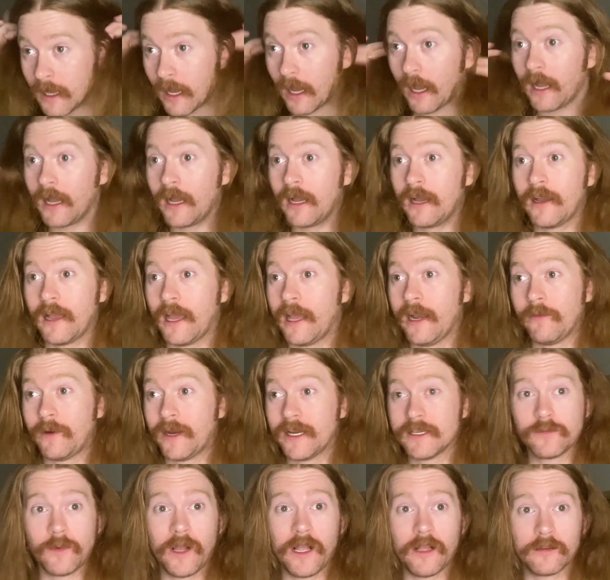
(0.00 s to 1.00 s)

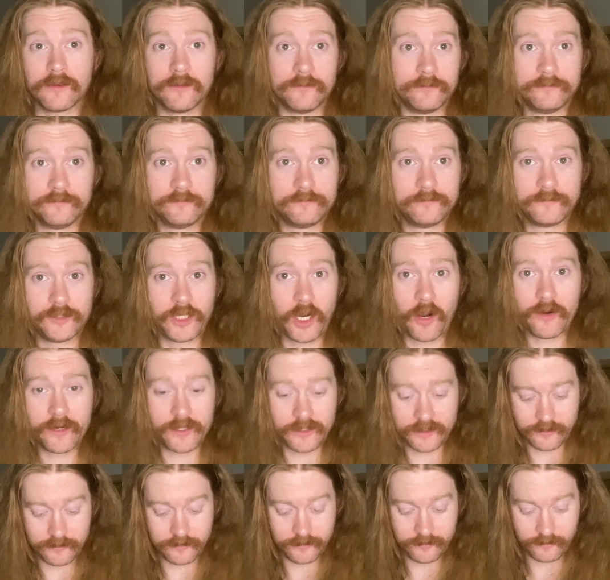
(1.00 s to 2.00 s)
Anyways, welcome. Join
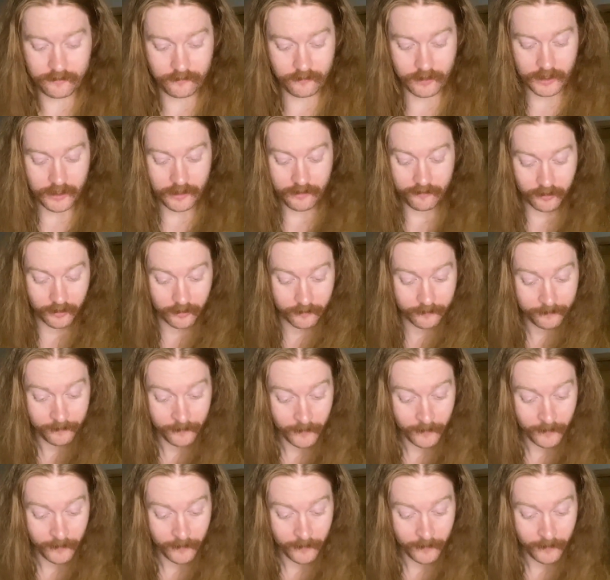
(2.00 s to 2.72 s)
us. Whatever.